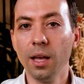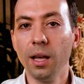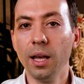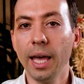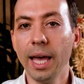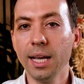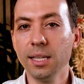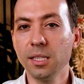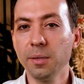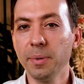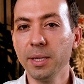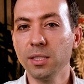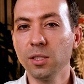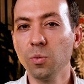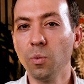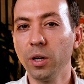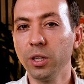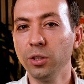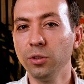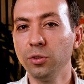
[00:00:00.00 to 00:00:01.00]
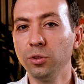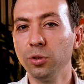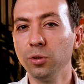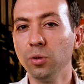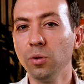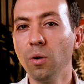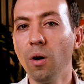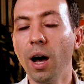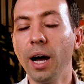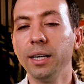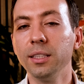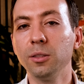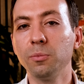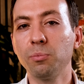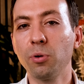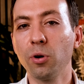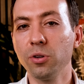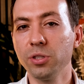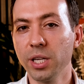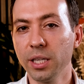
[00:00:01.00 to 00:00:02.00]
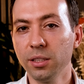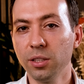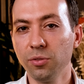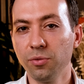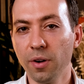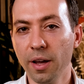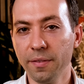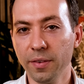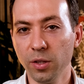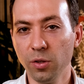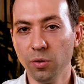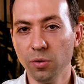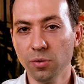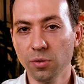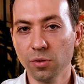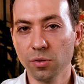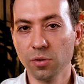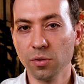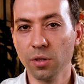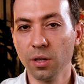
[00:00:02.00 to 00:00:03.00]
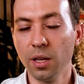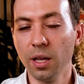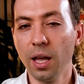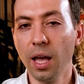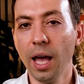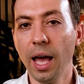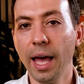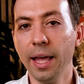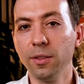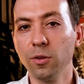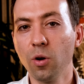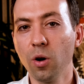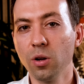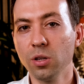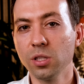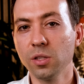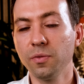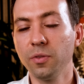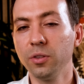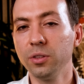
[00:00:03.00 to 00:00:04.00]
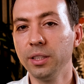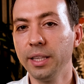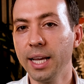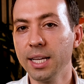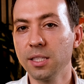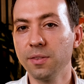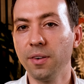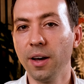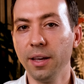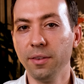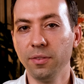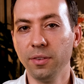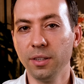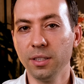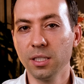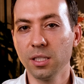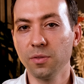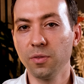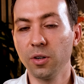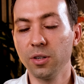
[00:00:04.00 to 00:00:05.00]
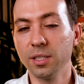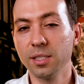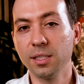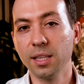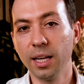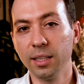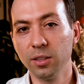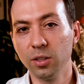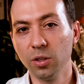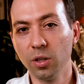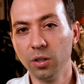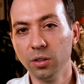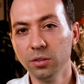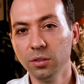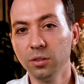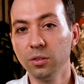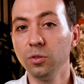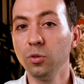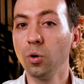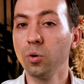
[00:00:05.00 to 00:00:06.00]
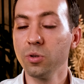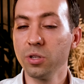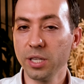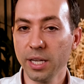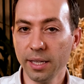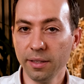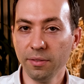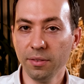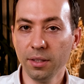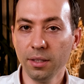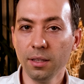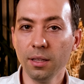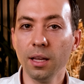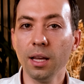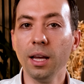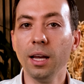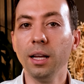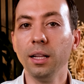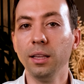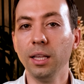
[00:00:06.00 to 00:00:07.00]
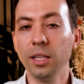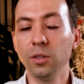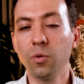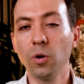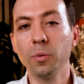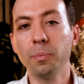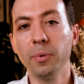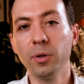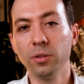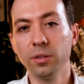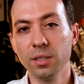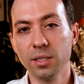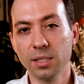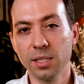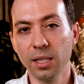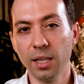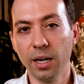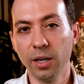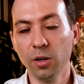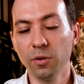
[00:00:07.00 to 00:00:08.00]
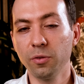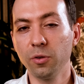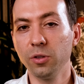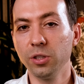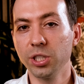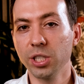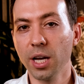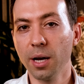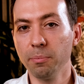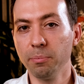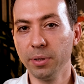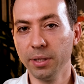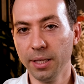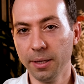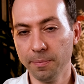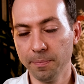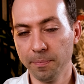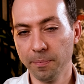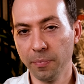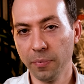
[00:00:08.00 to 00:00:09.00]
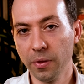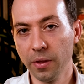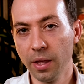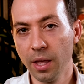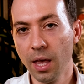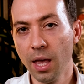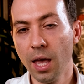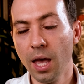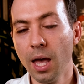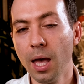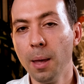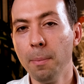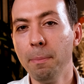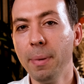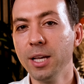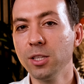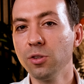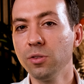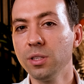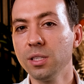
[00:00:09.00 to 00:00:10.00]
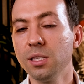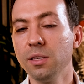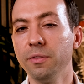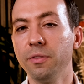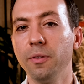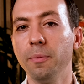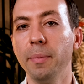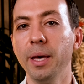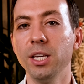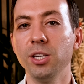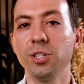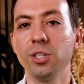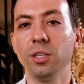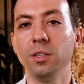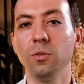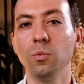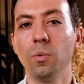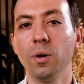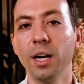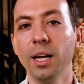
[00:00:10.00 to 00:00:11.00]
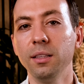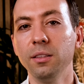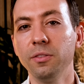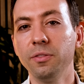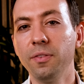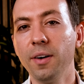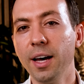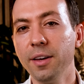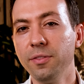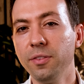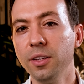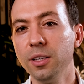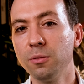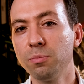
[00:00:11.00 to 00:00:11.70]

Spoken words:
Exhibits 1 and 2 are the projected revenues. and costs for the next 5 years for a standalone, no JV, network building scenario for each company. Based on this information, what are the 5-year